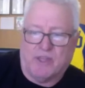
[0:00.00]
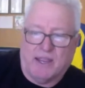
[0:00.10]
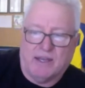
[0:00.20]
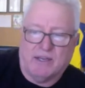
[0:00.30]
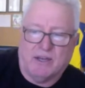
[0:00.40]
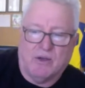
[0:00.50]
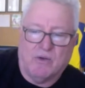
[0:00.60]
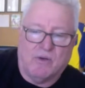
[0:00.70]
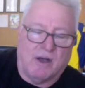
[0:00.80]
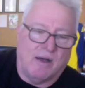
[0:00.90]
thing. You
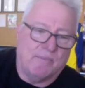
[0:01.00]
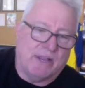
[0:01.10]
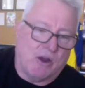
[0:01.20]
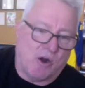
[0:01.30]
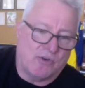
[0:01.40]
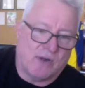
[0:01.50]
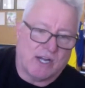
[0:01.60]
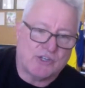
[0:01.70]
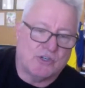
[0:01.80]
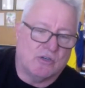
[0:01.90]
know, they are
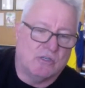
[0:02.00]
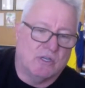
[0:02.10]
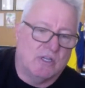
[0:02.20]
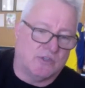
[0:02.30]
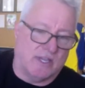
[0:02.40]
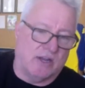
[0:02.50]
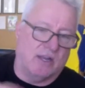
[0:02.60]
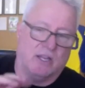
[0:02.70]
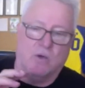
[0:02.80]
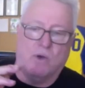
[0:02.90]
directional, so they
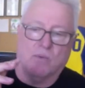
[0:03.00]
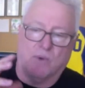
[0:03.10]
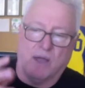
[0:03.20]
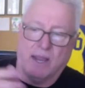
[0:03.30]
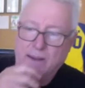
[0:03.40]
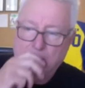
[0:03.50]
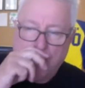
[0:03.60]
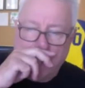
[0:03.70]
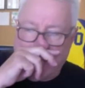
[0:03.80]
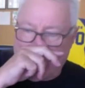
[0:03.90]
only go one way.
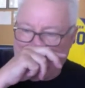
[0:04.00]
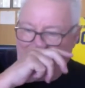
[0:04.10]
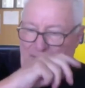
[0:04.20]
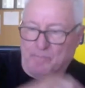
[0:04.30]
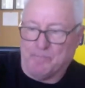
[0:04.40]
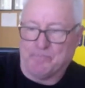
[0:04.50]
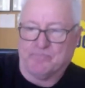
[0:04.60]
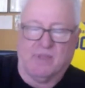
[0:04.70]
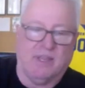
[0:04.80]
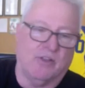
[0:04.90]

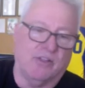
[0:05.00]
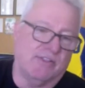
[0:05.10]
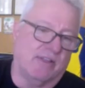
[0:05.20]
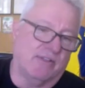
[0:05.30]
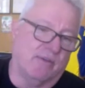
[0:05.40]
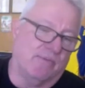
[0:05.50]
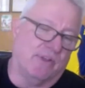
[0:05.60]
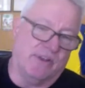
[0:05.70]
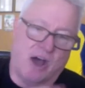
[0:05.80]
You know, the